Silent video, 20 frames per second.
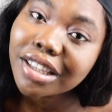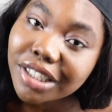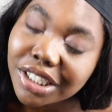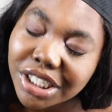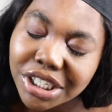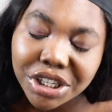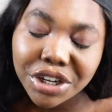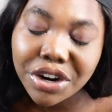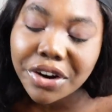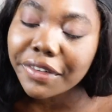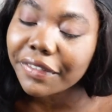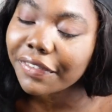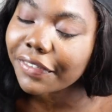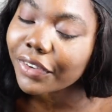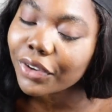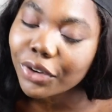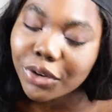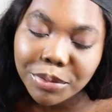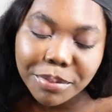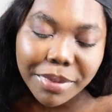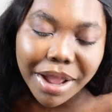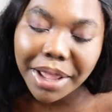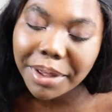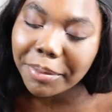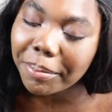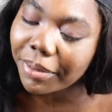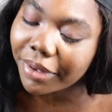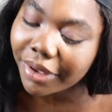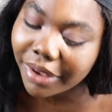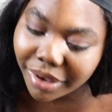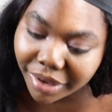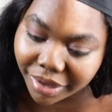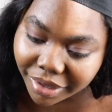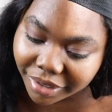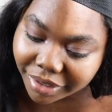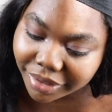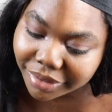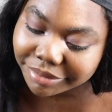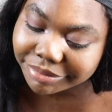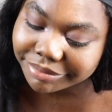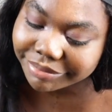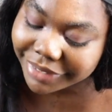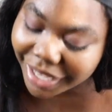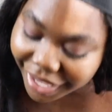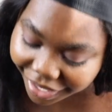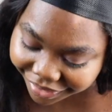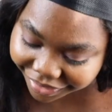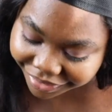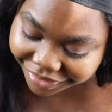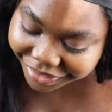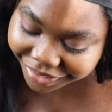you don't feel my pain.